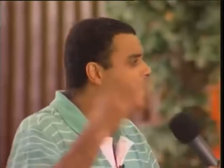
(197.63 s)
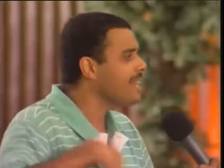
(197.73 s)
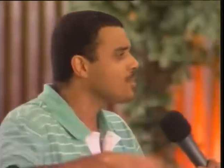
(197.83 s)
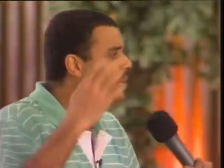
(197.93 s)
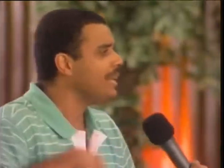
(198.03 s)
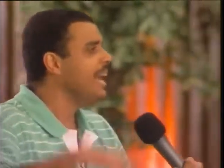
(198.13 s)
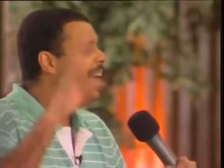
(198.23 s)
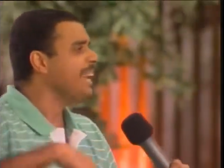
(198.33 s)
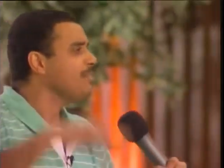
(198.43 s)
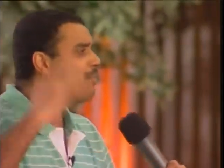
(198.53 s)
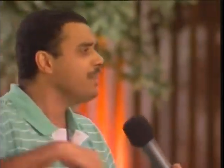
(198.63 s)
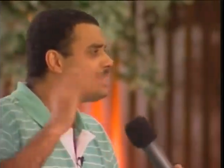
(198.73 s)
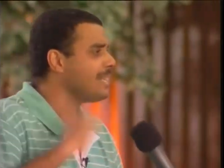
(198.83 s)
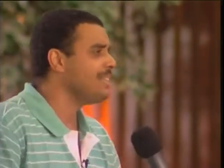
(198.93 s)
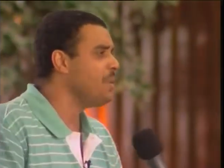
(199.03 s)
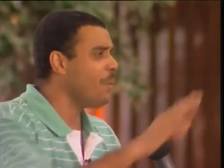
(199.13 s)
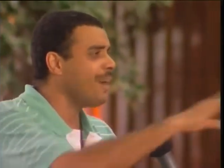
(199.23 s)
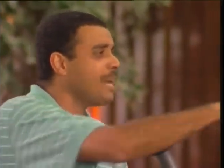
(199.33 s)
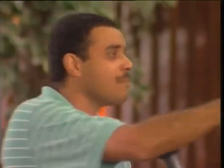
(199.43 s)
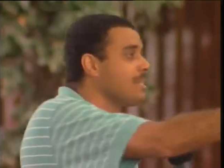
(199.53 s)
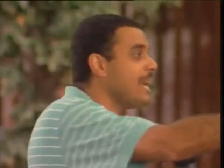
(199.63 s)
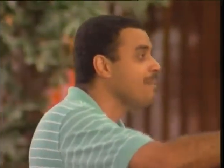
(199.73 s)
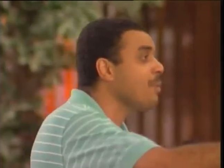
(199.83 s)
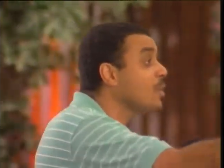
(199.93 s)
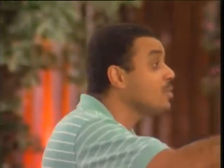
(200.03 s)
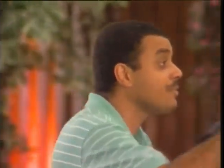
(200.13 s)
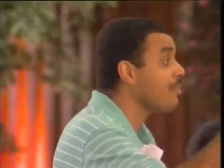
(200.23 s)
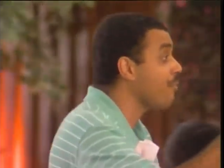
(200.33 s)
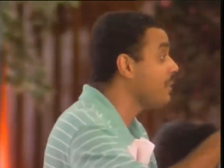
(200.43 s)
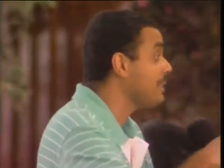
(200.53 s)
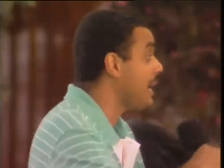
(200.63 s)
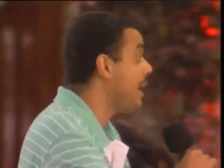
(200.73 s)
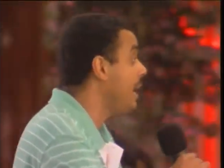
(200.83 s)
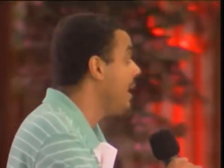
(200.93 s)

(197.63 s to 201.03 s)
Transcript: gradually it filters. Look, what I'm saying, because of the filter,